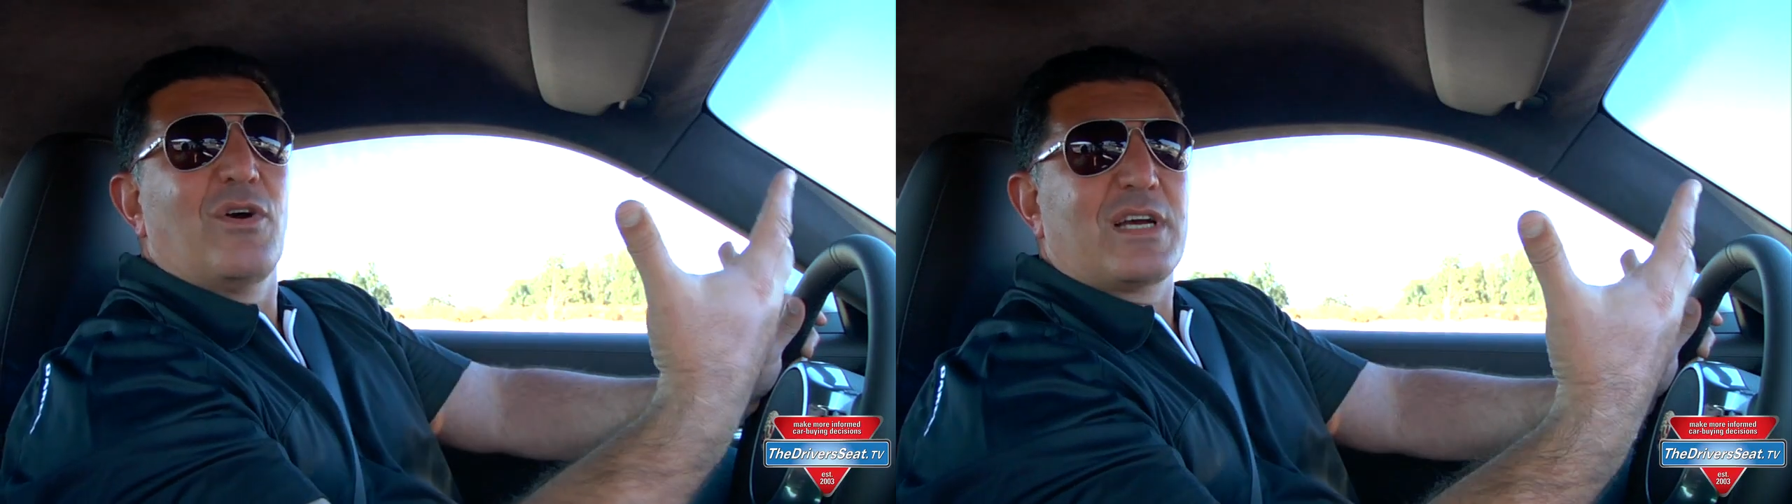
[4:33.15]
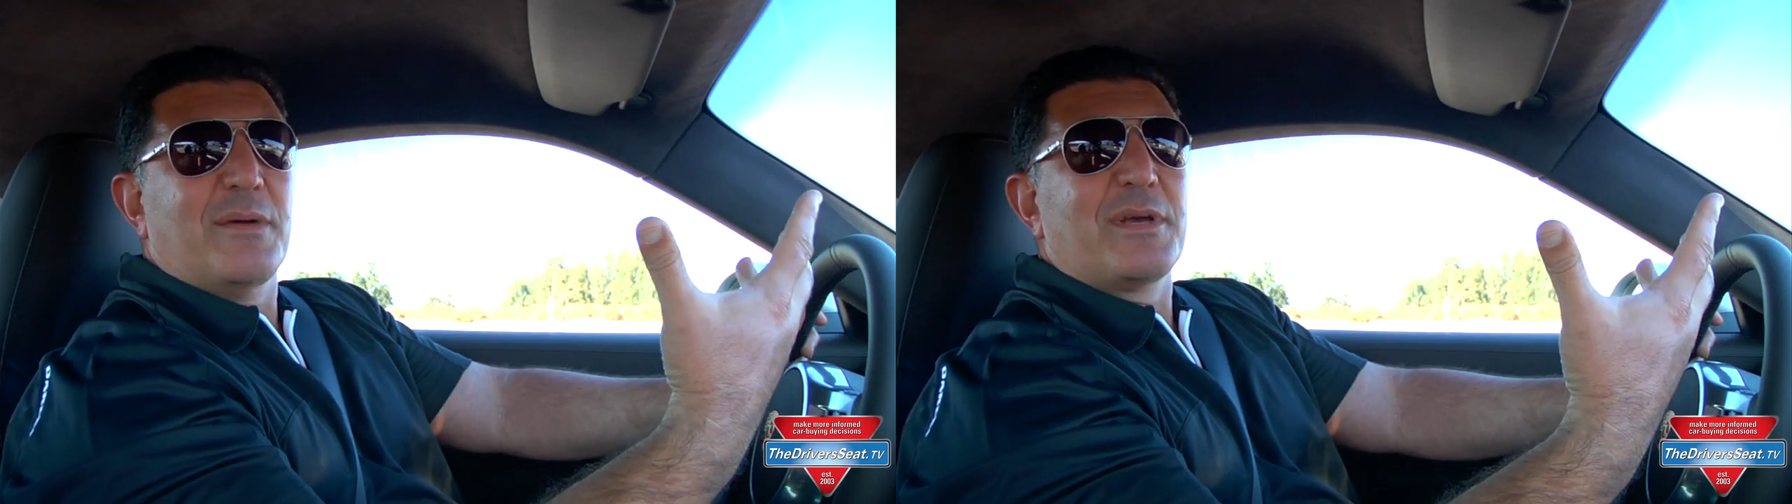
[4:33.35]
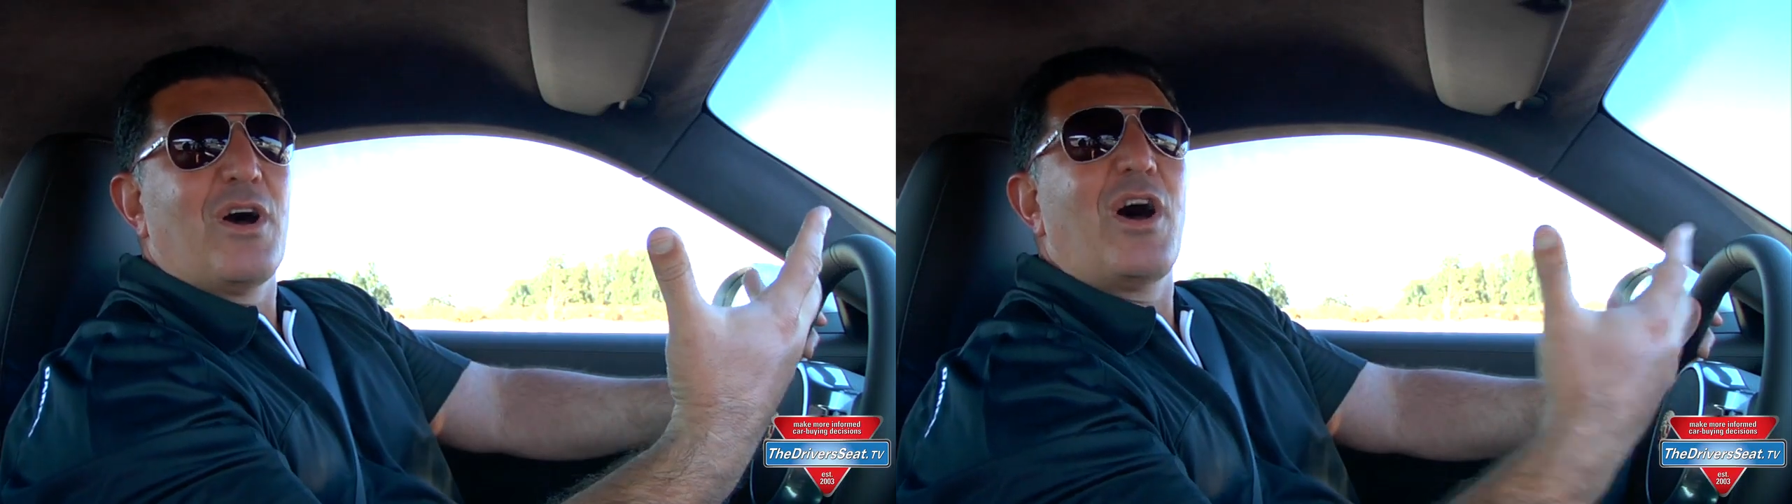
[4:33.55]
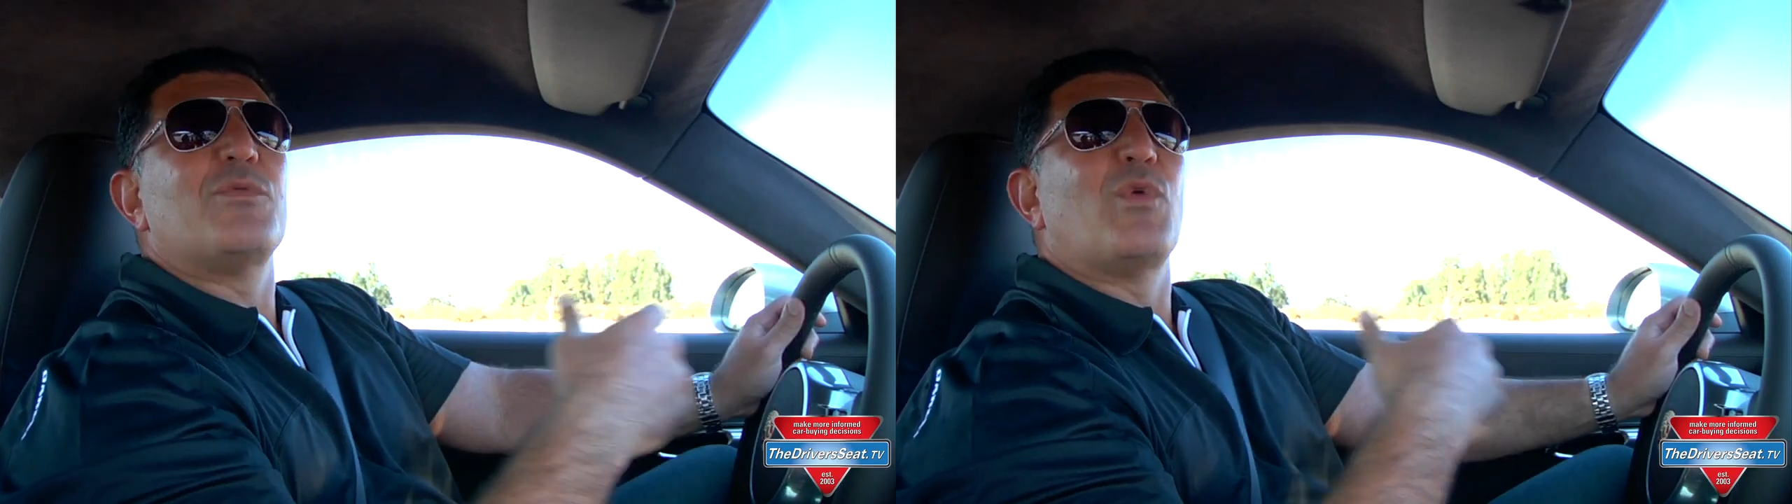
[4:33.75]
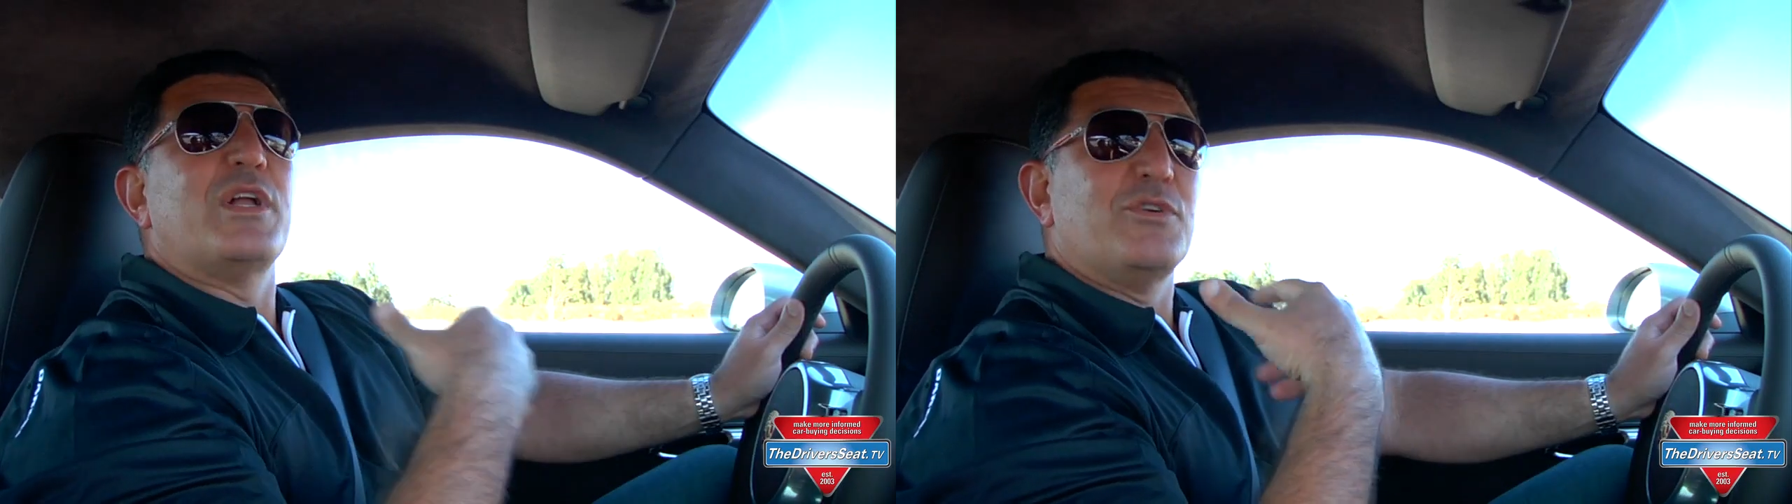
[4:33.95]
coming
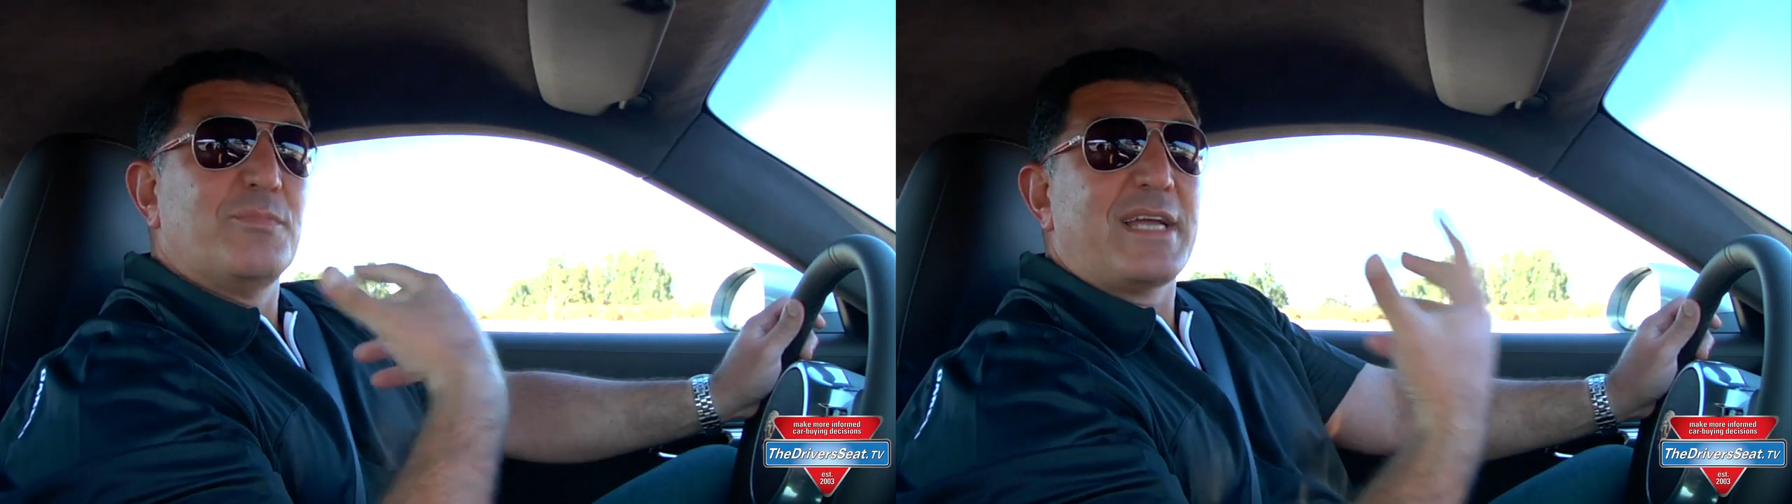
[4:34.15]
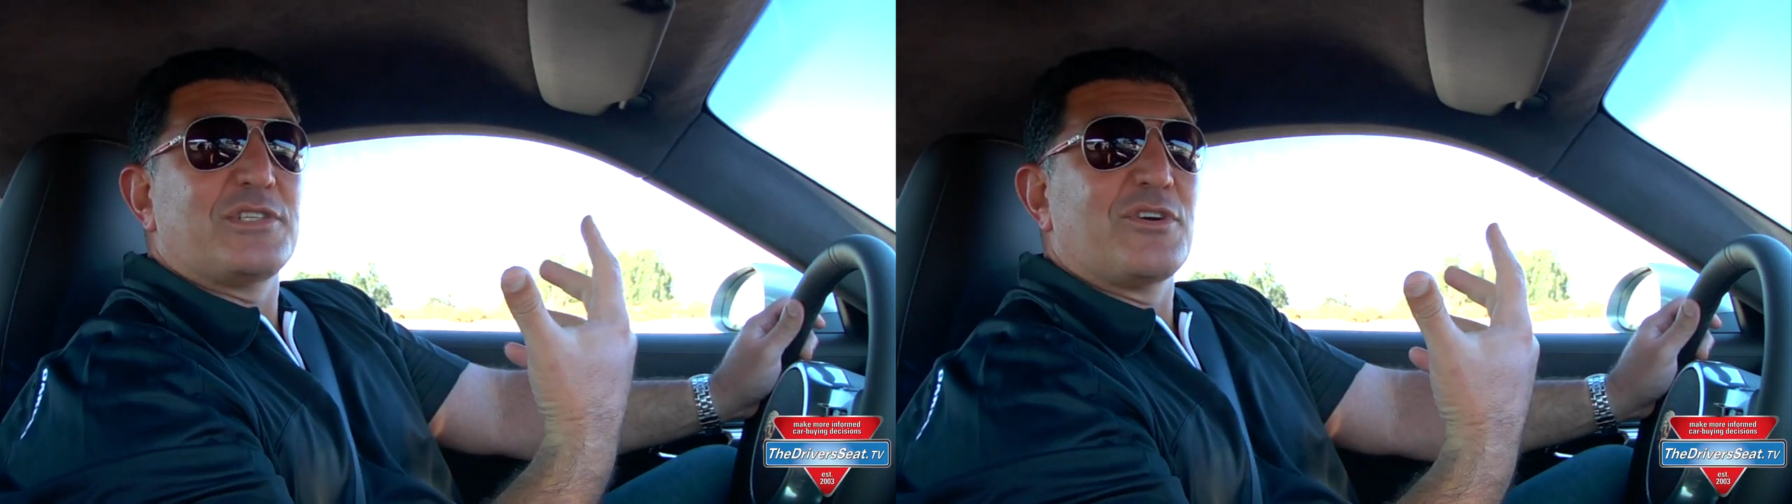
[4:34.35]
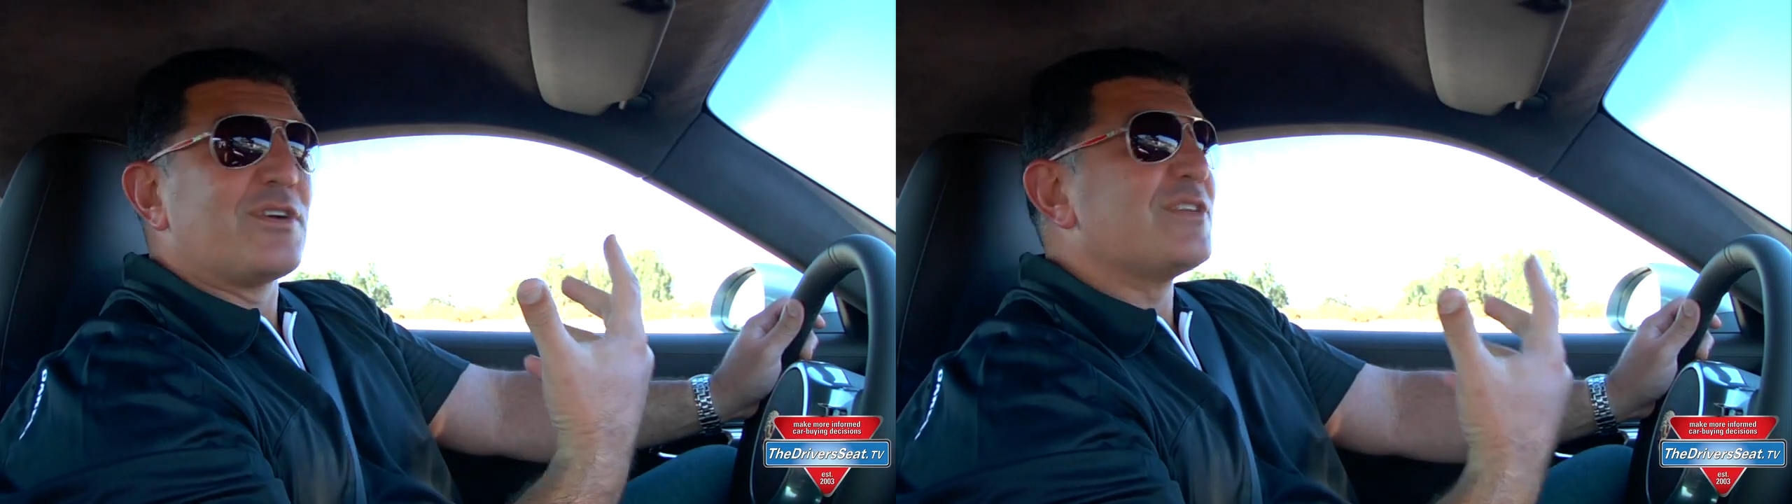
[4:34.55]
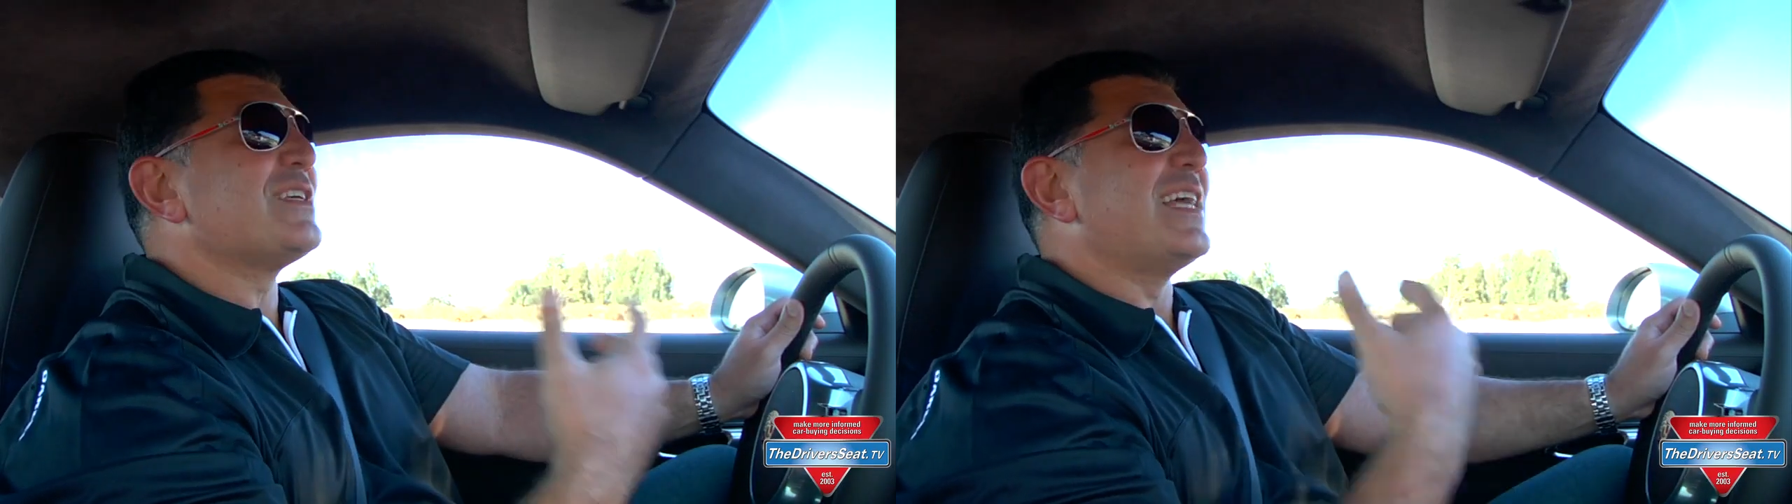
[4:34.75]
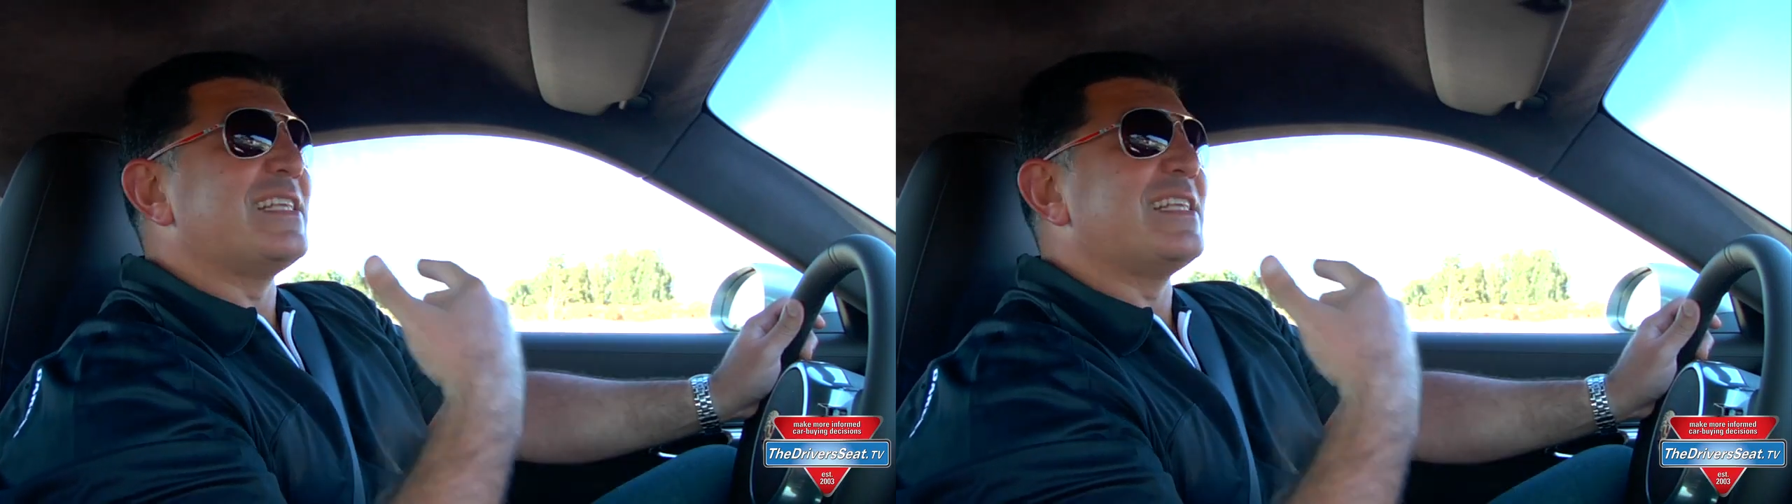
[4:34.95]
on when you make turns,